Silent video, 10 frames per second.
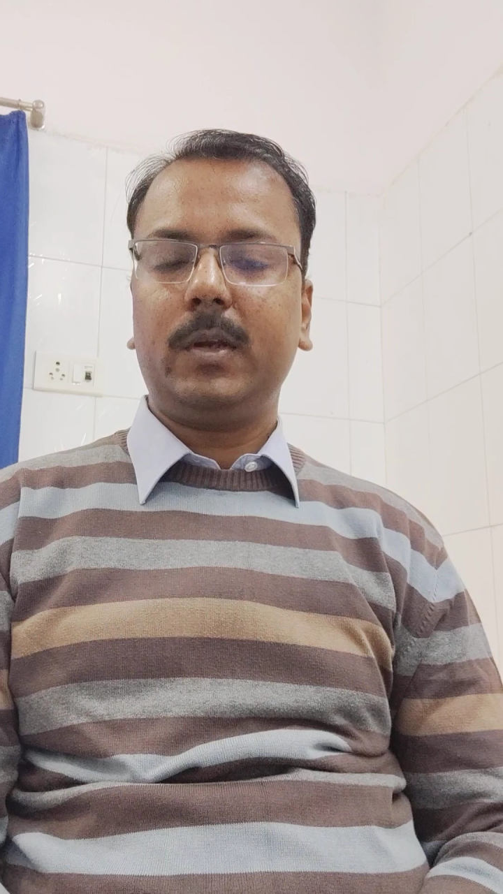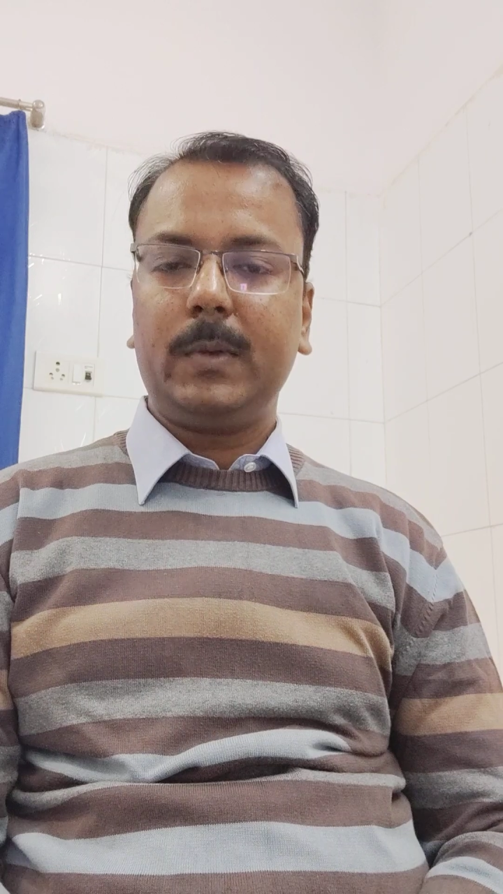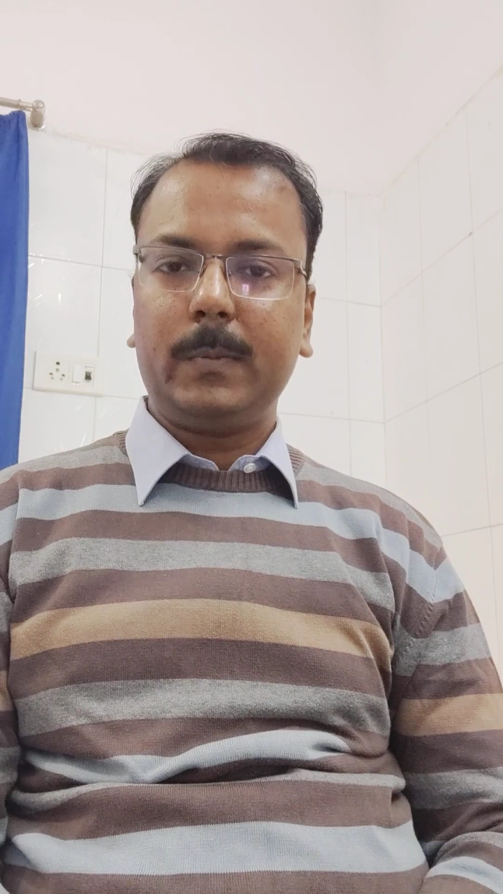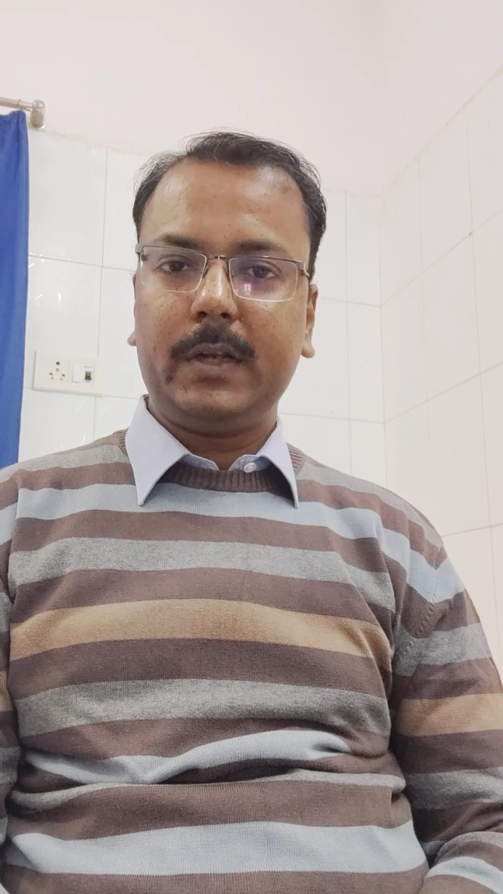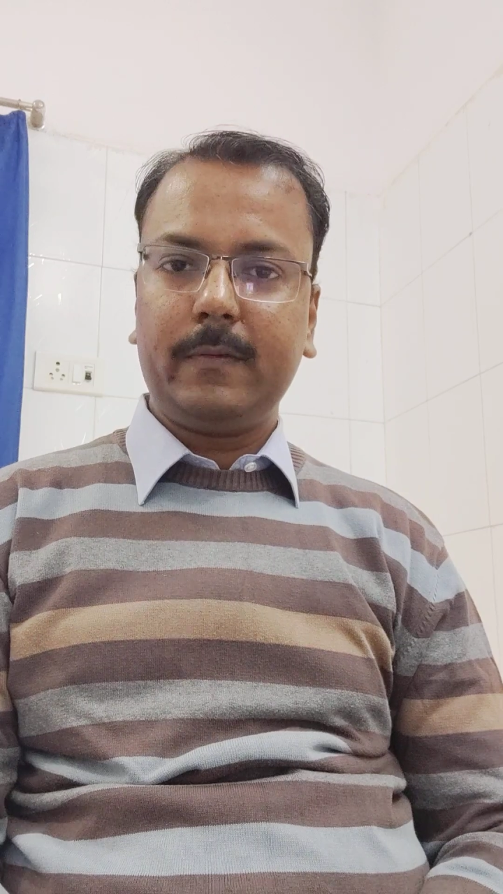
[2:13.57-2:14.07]

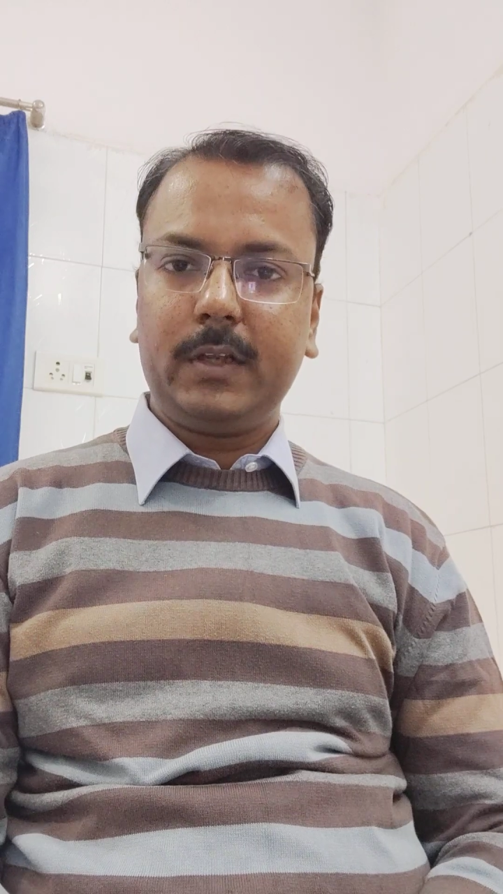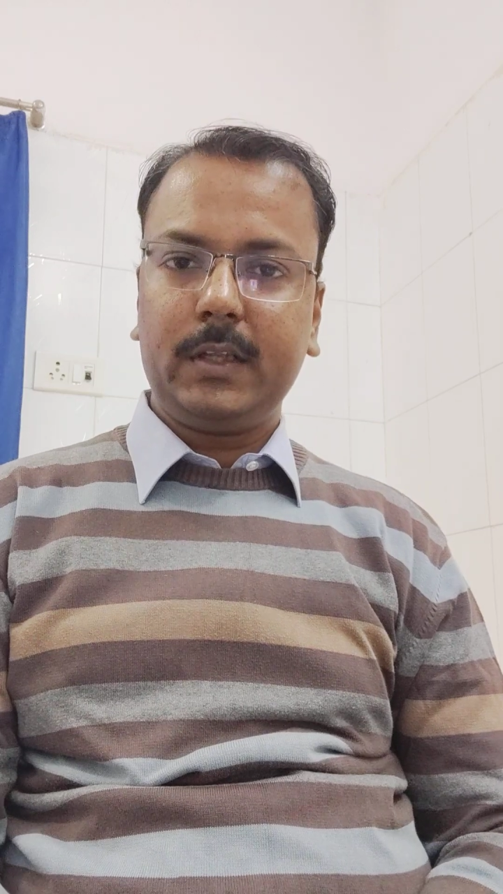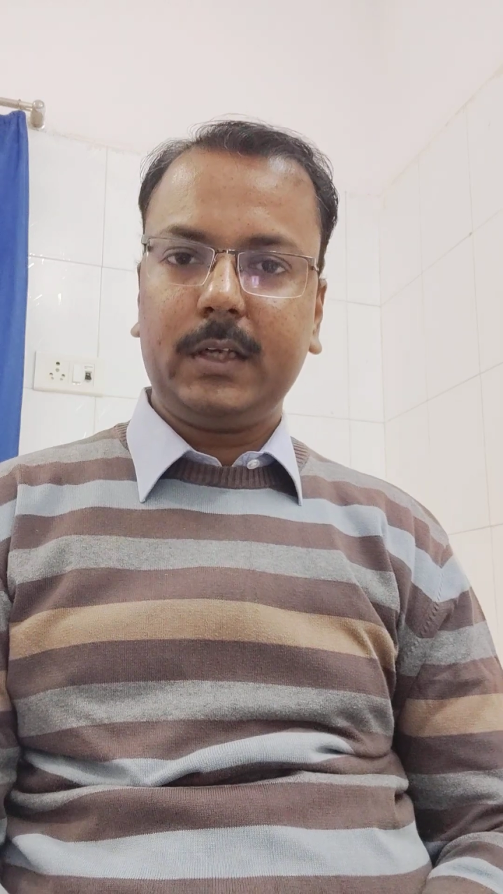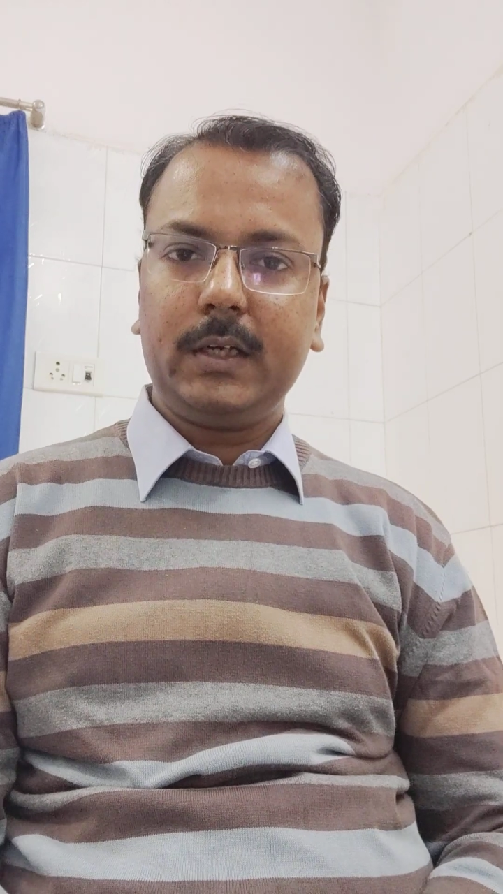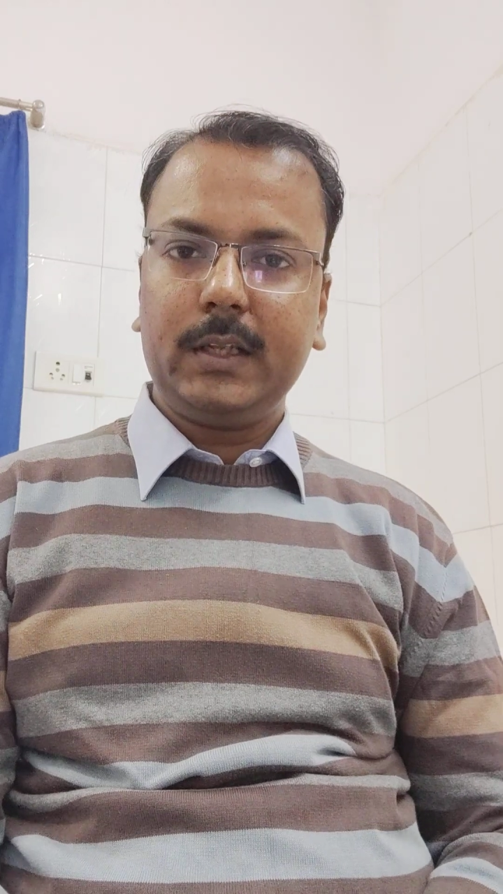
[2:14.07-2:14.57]
remember
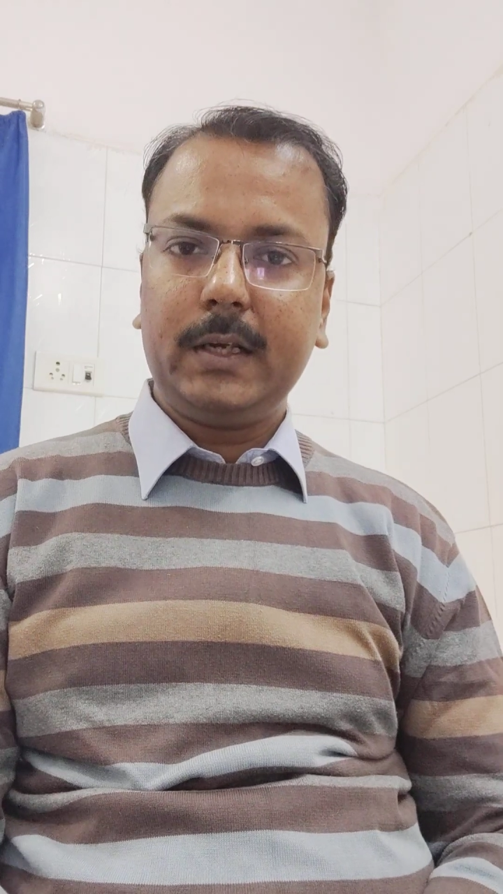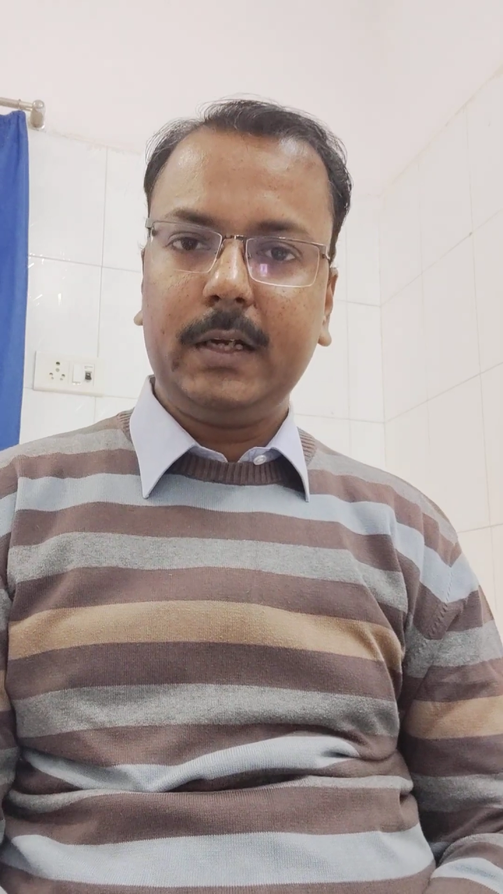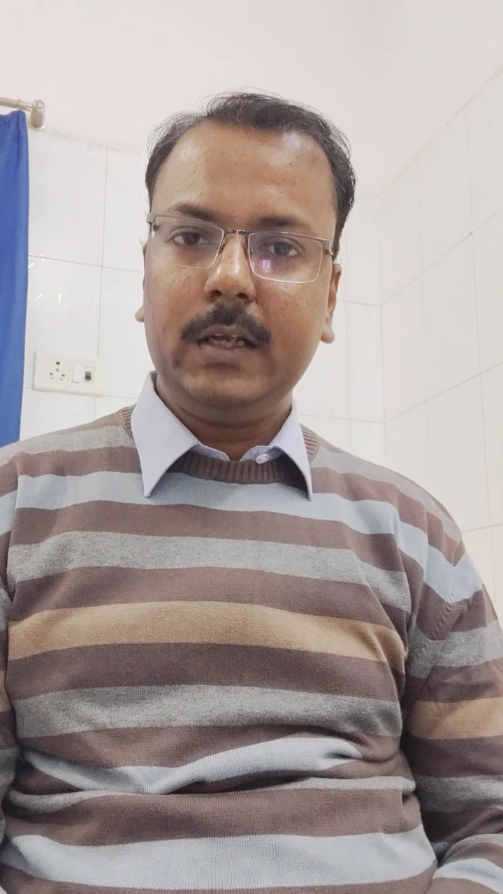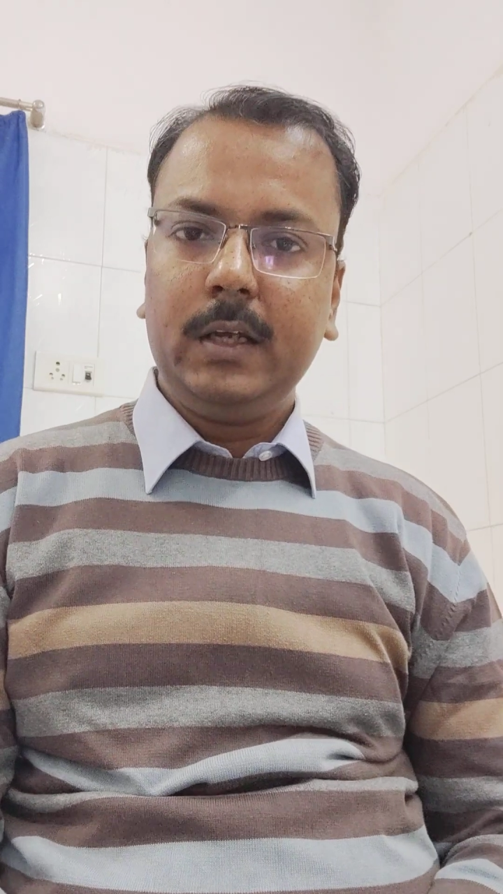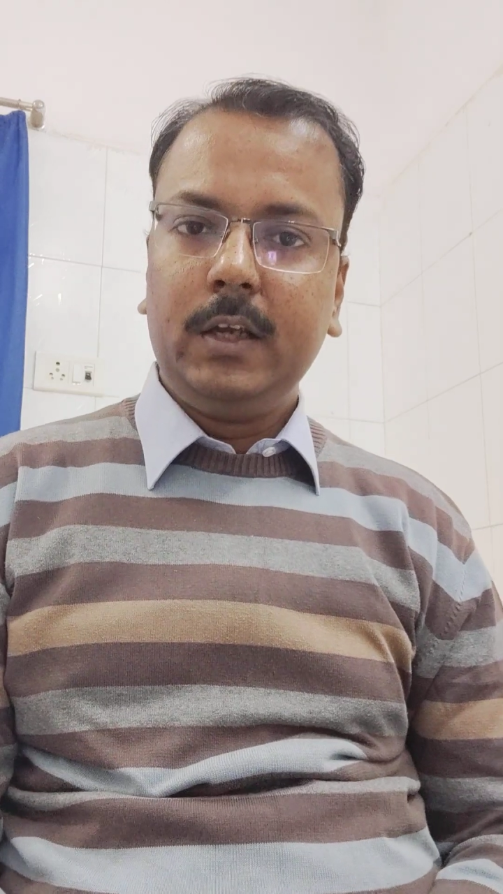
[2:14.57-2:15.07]
everything at the
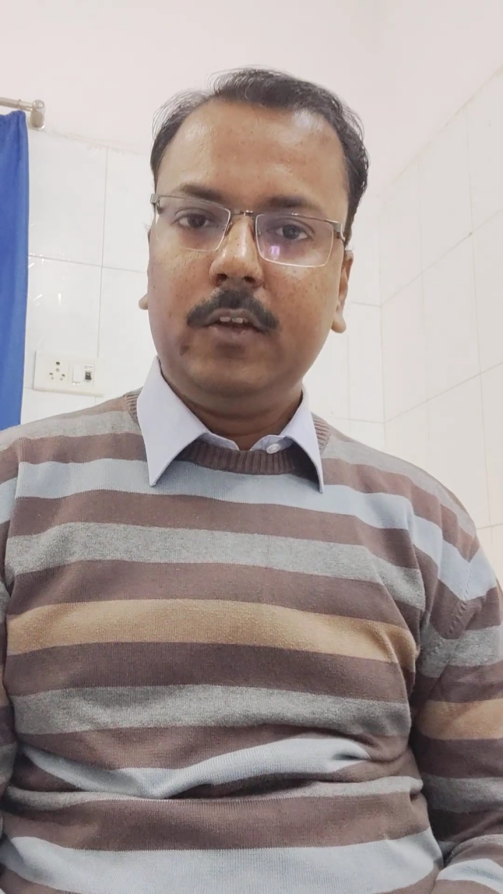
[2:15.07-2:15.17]
end.